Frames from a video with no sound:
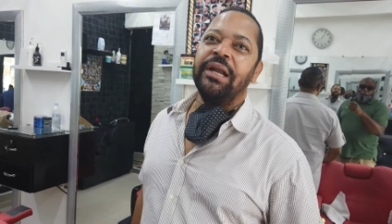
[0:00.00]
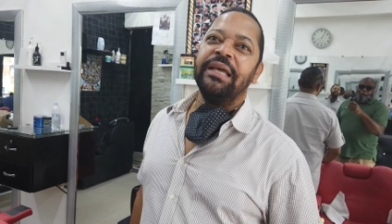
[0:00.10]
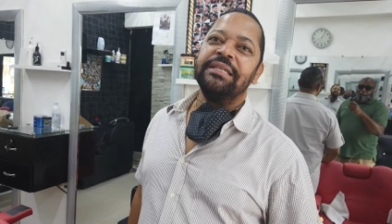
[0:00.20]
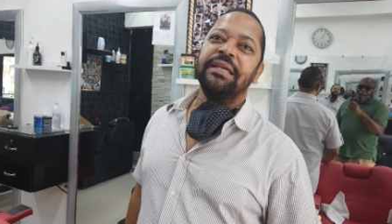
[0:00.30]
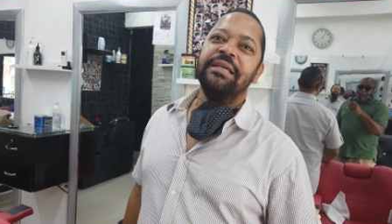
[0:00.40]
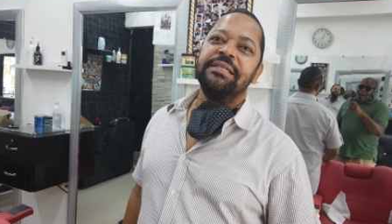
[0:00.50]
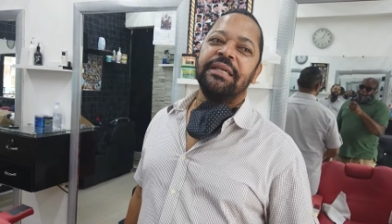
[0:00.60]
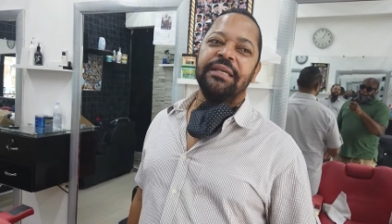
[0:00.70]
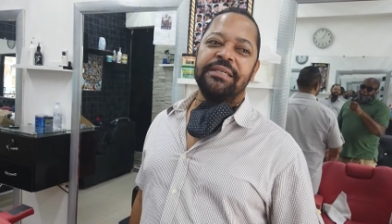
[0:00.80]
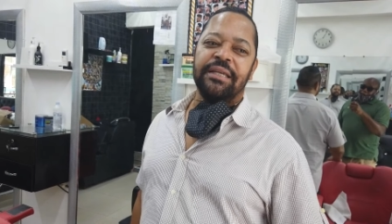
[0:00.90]
Actually,
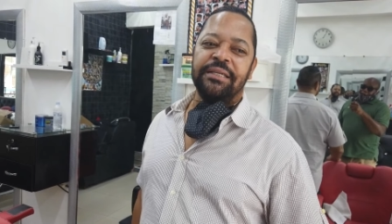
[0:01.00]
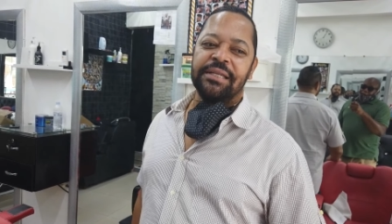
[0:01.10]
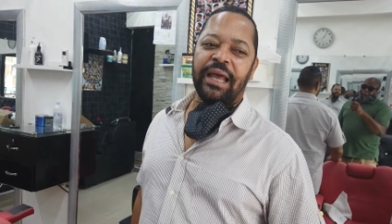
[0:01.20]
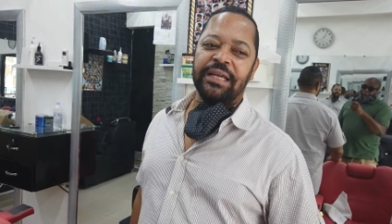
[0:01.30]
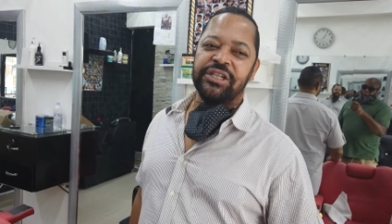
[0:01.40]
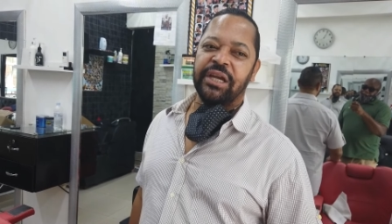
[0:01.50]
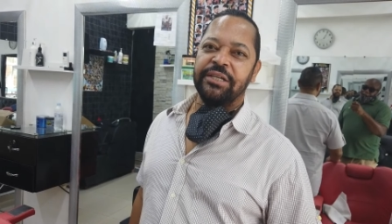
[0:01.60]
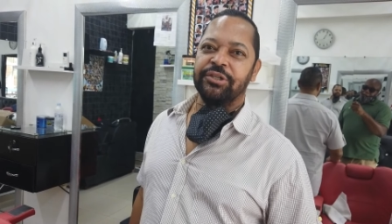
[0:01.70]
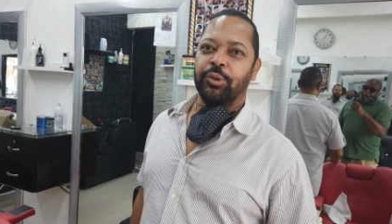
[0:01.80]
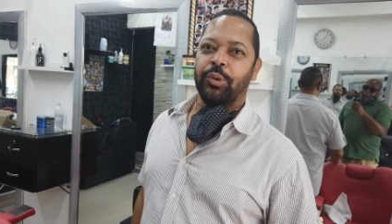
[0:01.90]
it's like a
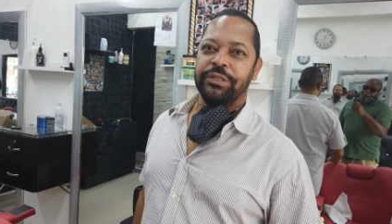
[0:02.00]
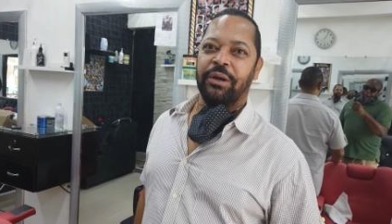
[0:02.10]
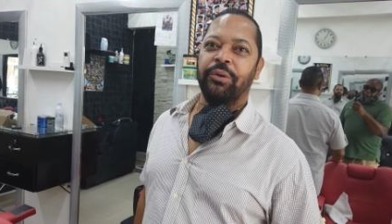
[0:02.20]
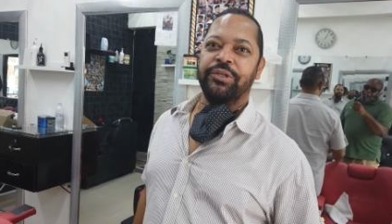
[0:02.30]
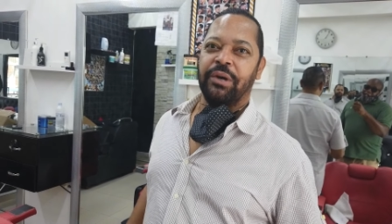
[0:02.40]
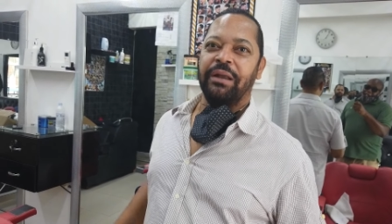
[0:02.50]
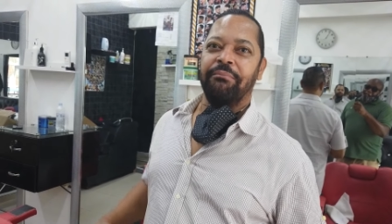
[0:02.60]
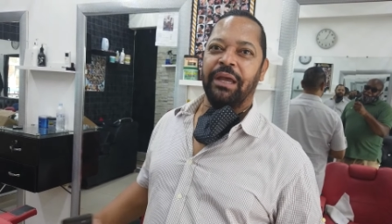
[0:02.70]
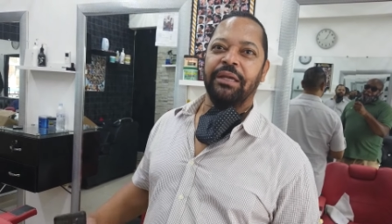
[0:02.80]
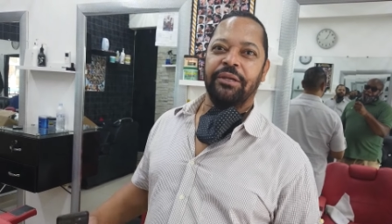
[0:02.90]
chain store that we're trying to
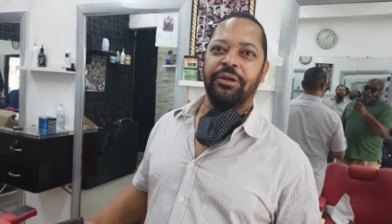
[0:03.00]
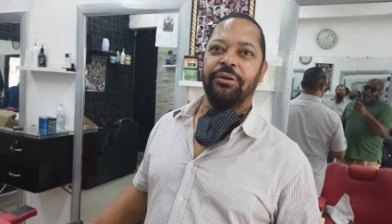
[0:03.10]
make.